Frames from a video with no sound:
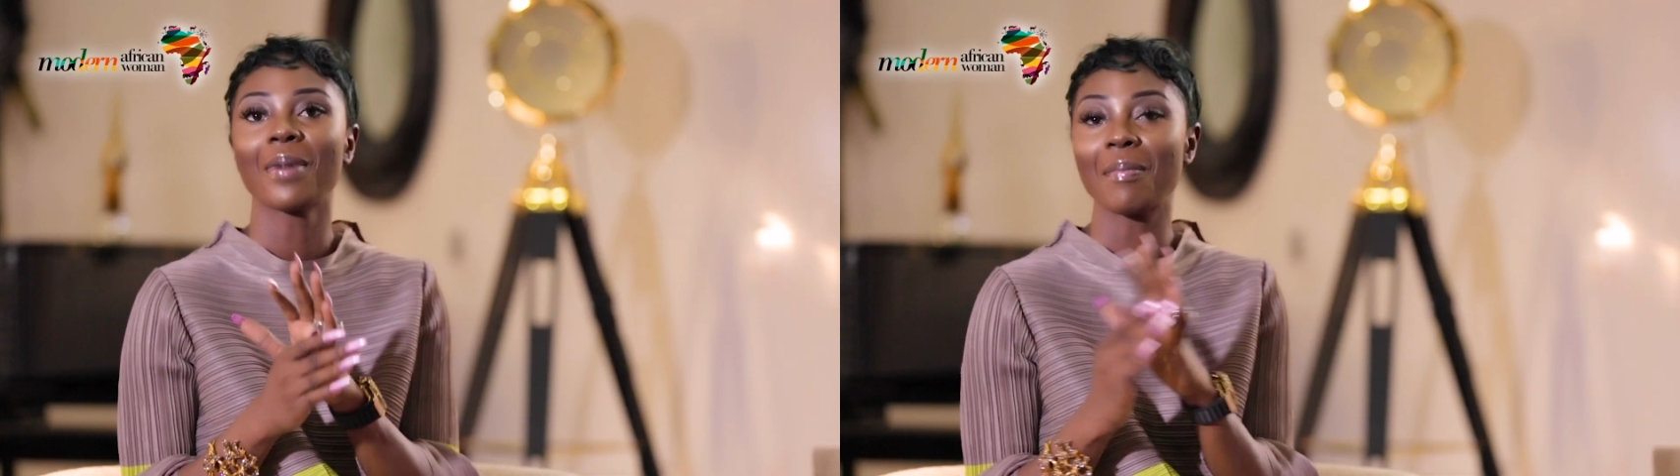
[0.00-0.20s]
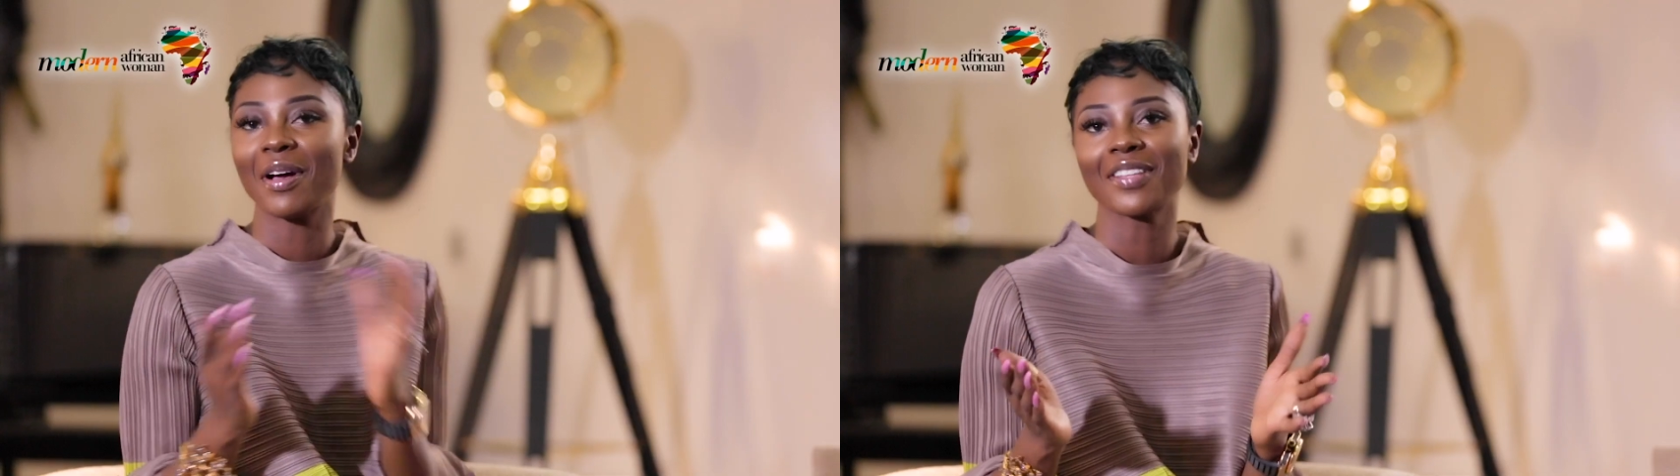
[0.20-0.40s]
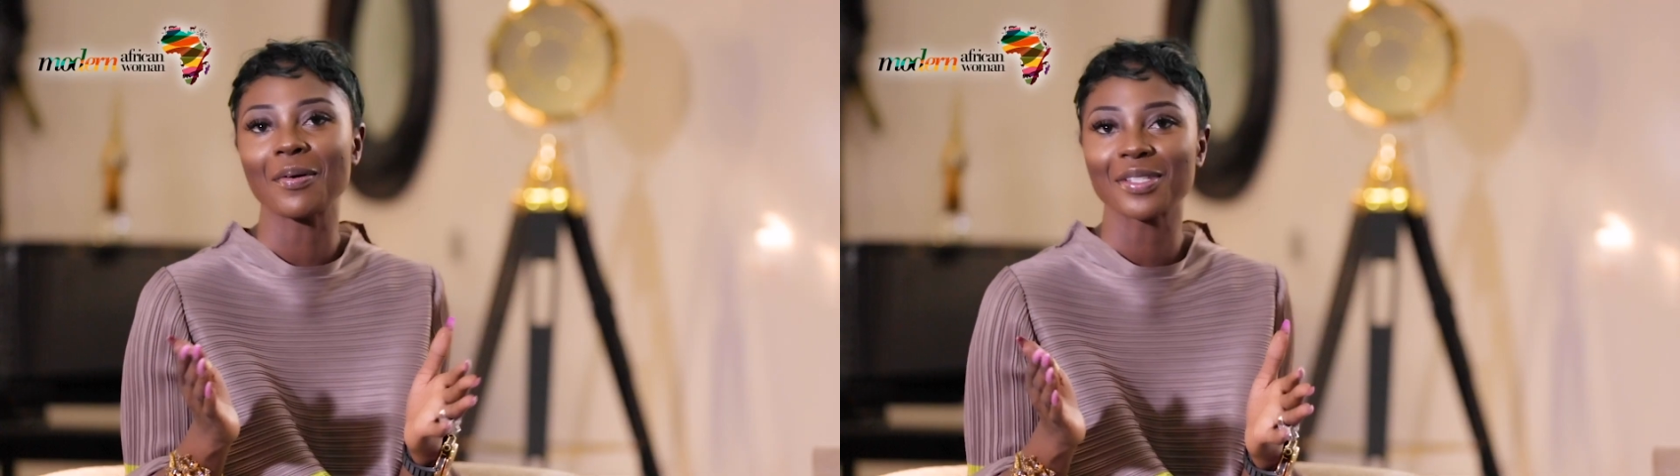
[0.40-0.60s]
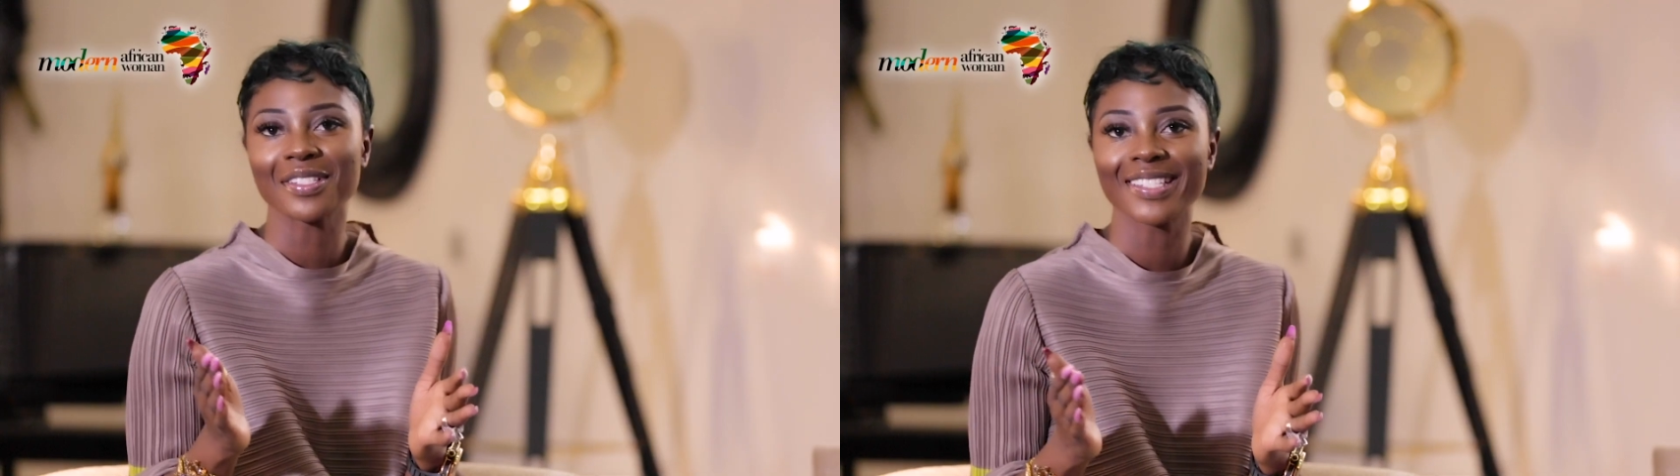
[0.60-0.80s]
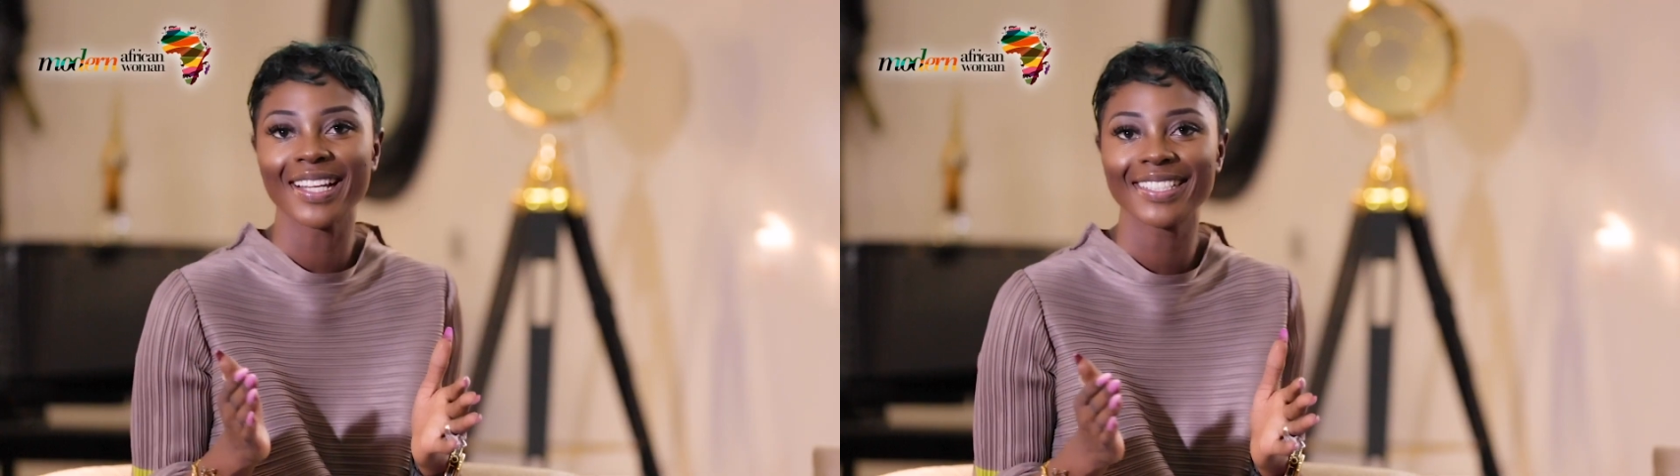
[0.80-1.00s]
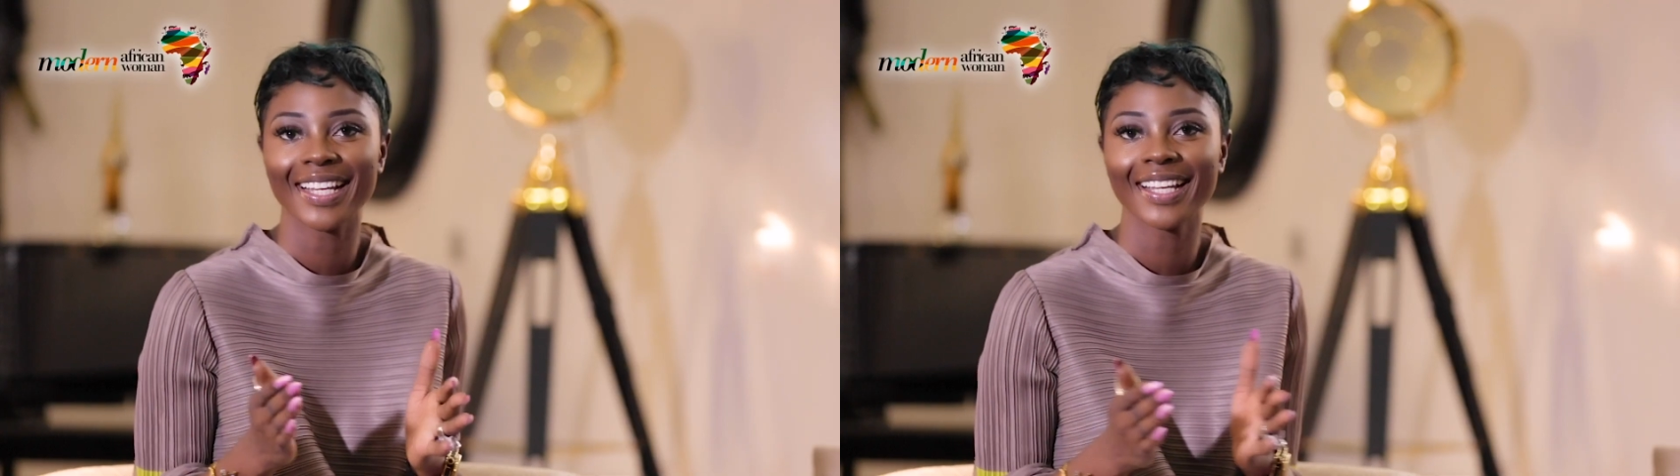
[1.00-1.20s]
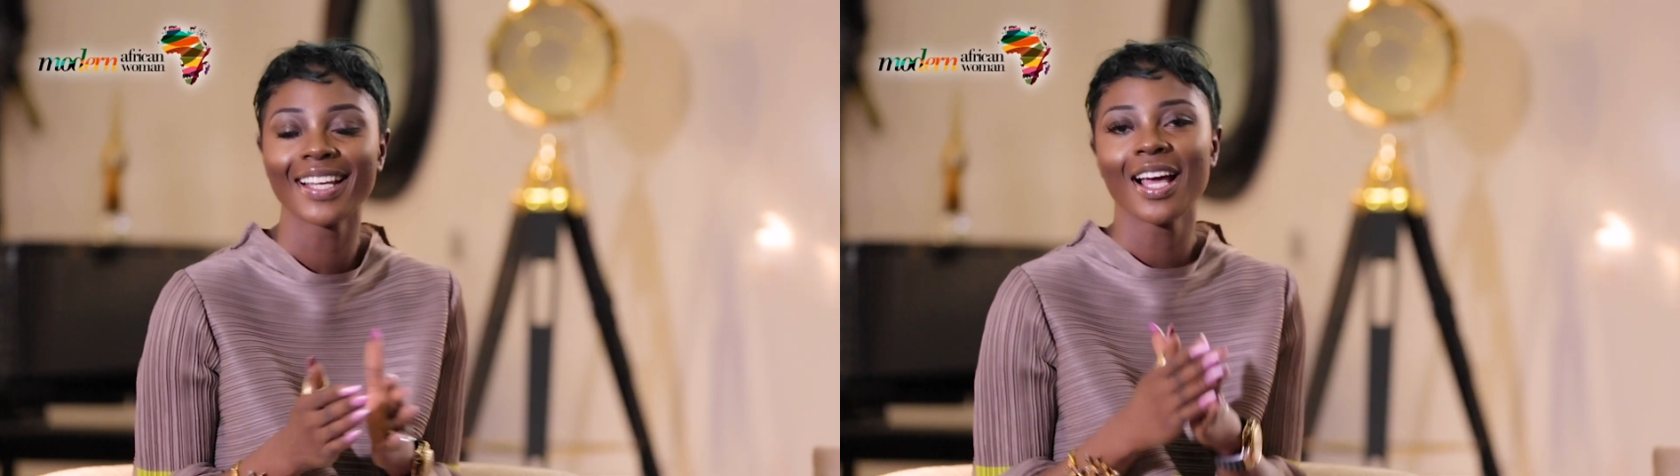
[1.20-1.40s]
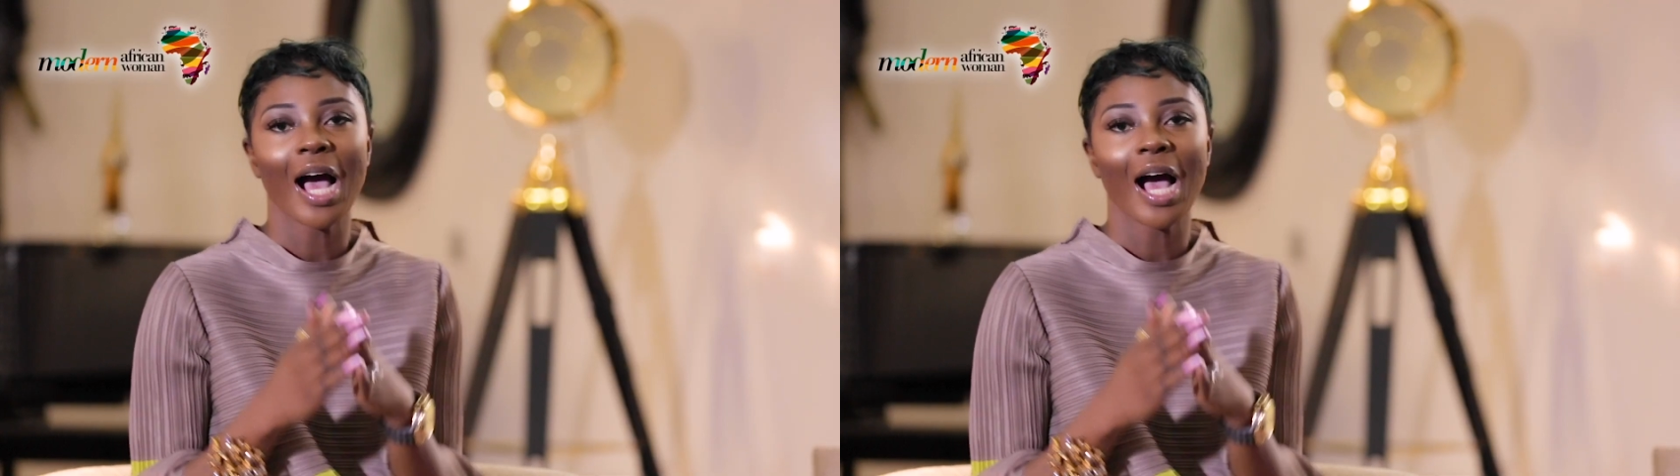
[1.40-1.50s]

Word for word: My birthday was on Sunday.